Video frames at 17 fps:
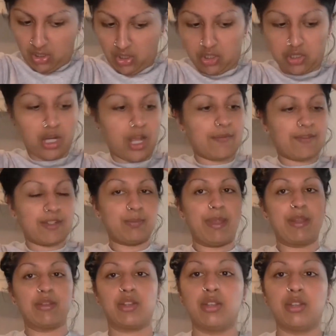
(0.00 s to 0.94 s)
you don't have to
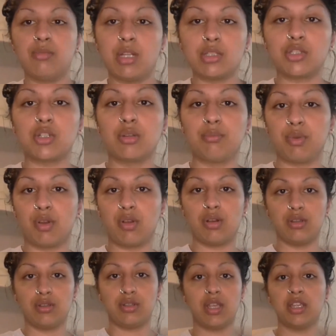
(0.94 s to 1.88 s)
spend too much on
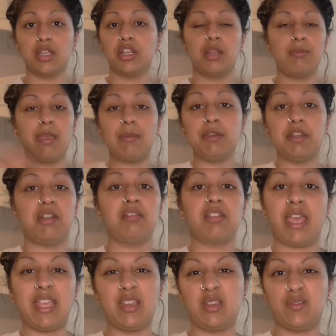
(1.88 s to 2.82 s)
because, you know, maybe you don't
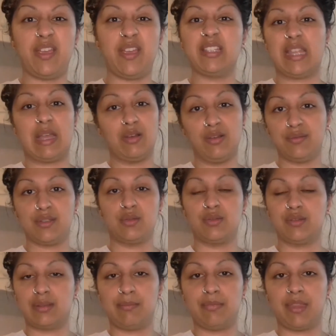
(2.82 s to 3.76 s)
cake your face that often
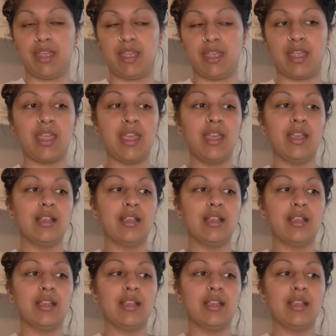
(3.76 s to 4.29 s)
or something.